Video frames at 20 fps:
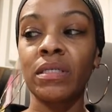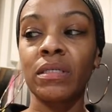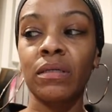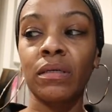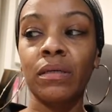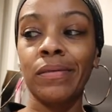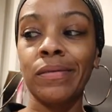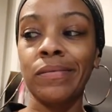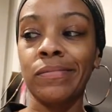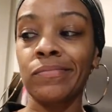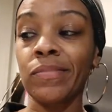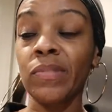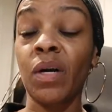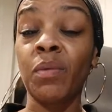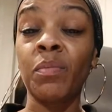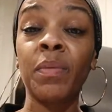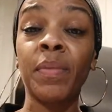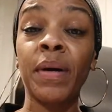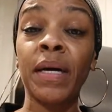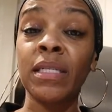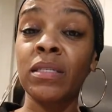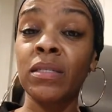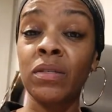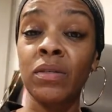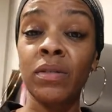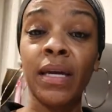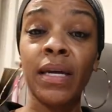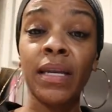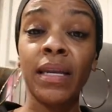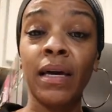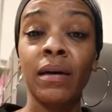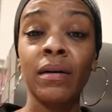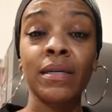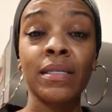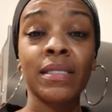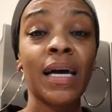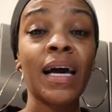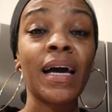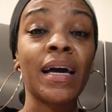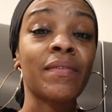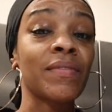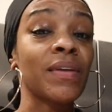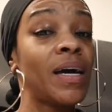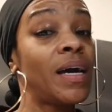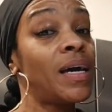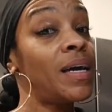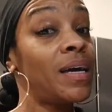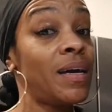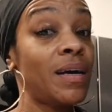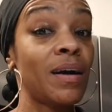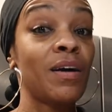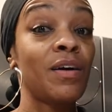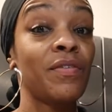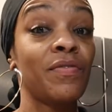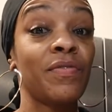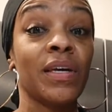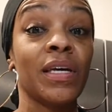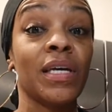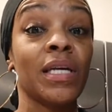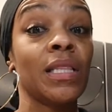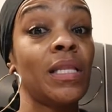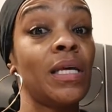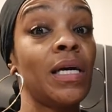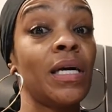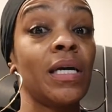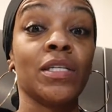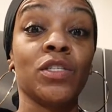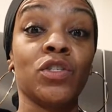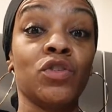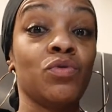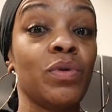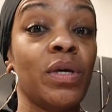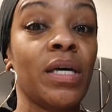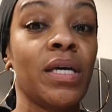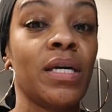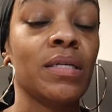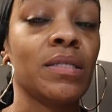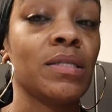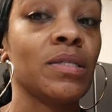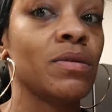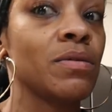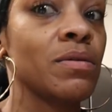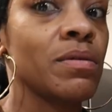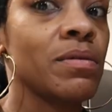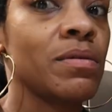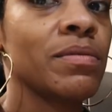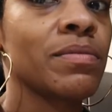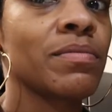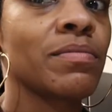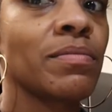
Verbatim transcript: So I'm about to do that now because I have not had coffee in like two days, girl.